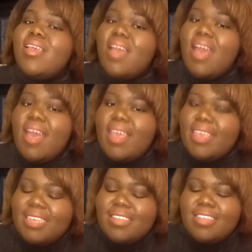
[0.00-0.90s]
Hi,
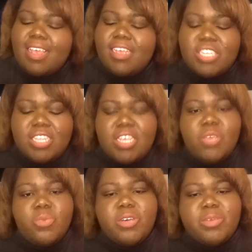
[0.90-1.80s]
it's Ashley.
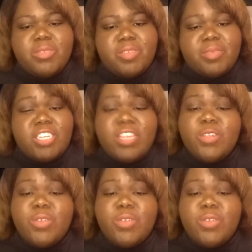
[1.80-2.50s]
Welcome to my channel.